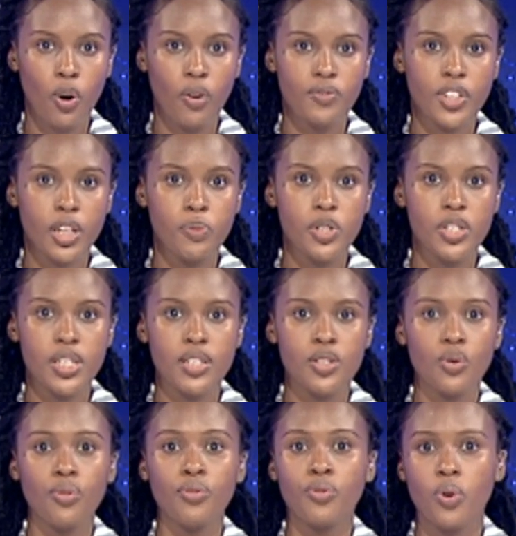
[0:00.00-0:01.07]
of Deputies
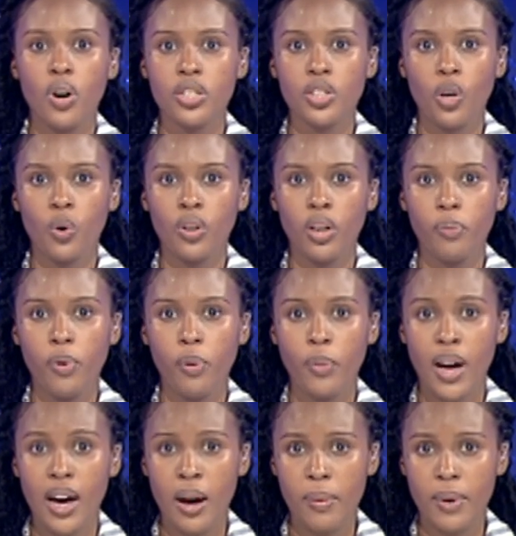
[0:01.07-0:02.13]
of Rwanda, Honorable
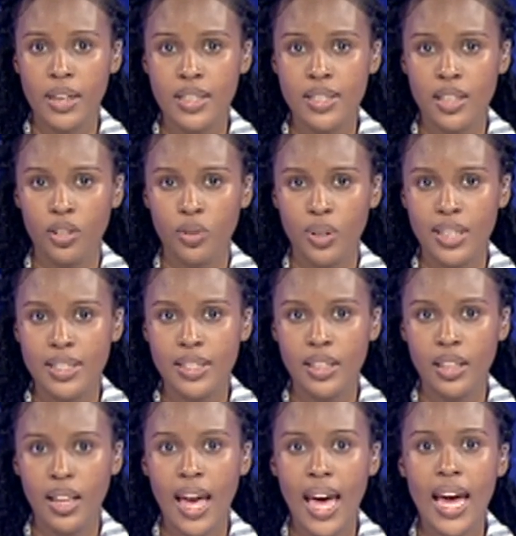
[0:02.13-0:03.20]
Mukabalisa
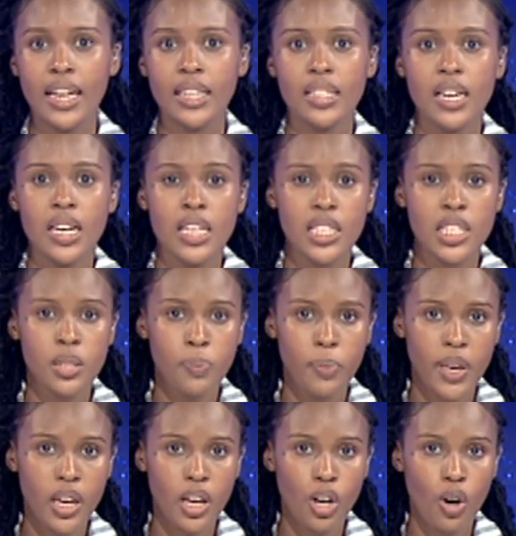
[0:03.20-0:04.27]
Donatille, and
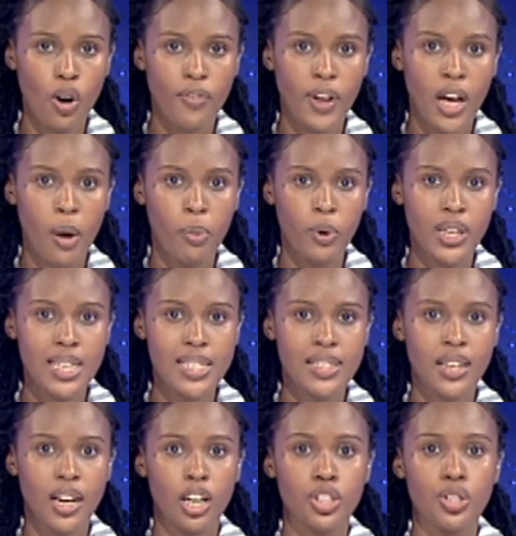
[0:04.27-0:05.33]
Speaker of Gabonese
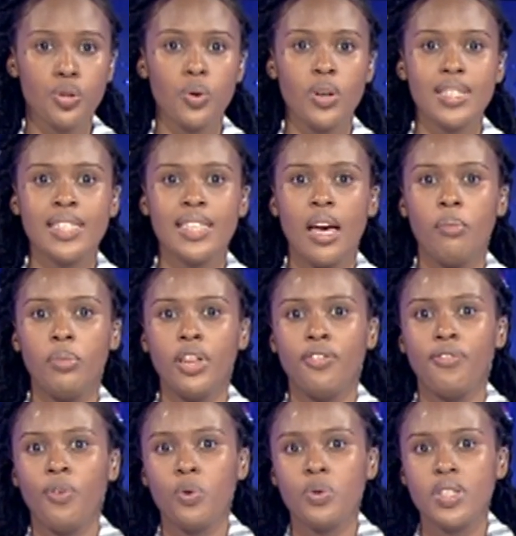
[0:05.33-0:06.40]
National Assembly,
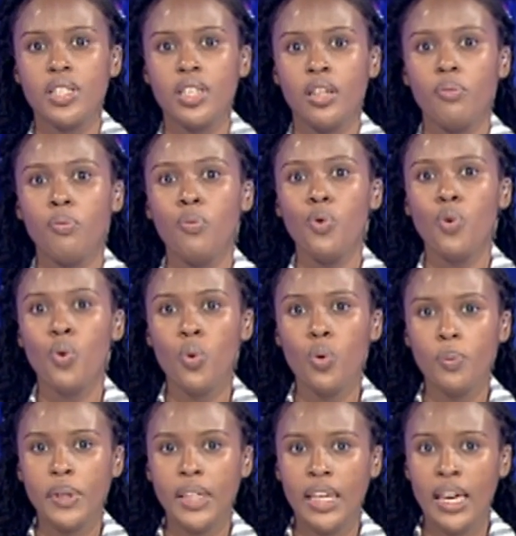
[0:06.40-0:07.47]
Faustin
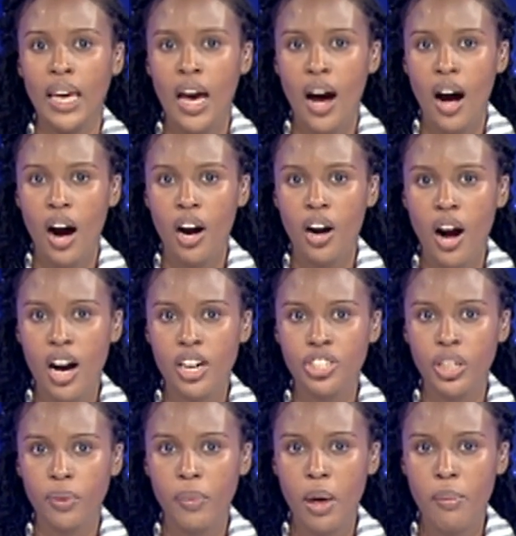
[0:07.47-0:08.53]
Mukubi, are
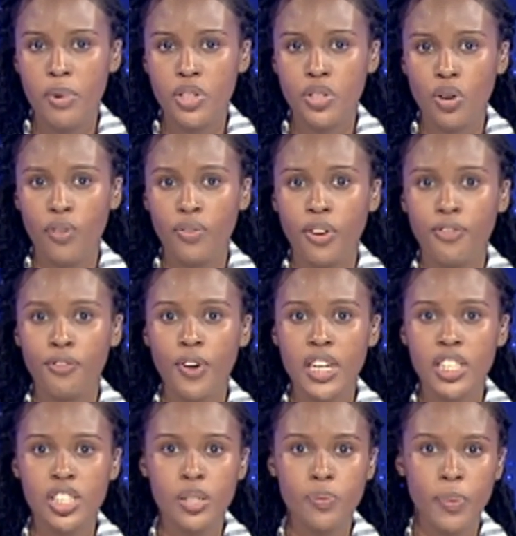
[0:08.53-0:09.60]
urging members of the
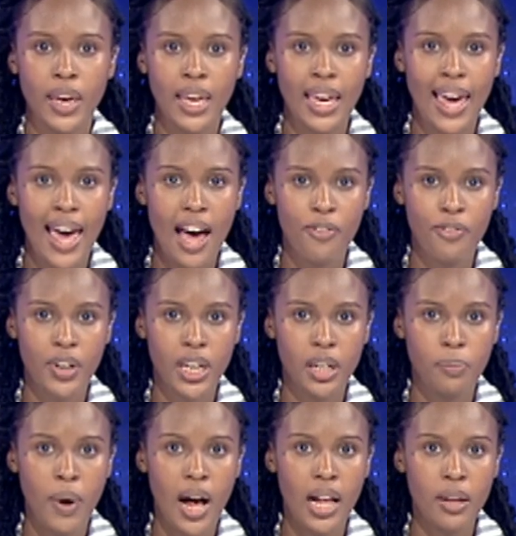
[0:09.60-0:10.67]
French-speaking
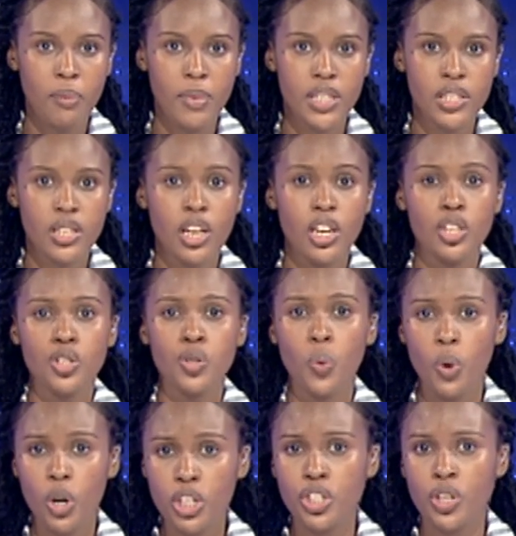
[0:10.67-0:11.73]
African parliaments to
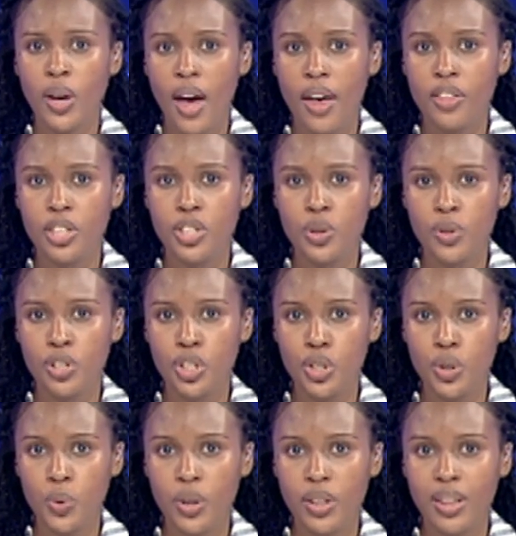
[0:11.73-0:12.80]
work together to
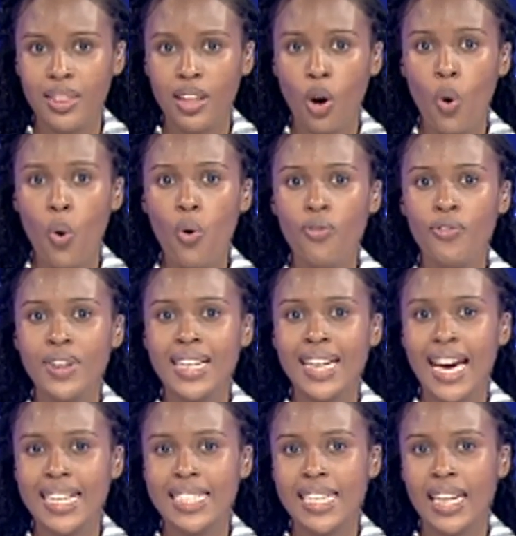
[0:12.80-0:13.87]
ensure that the
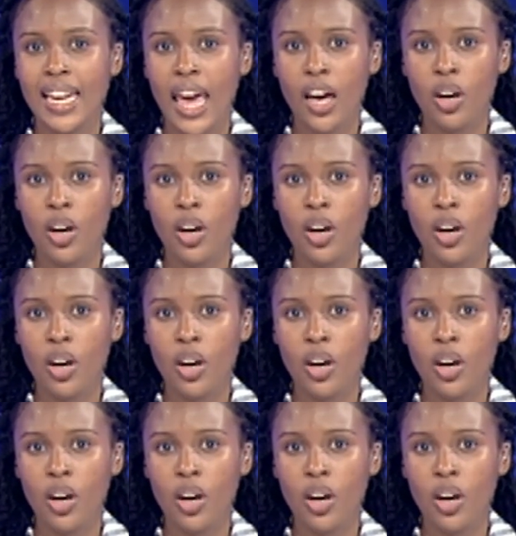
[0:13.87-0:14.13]
COVID-19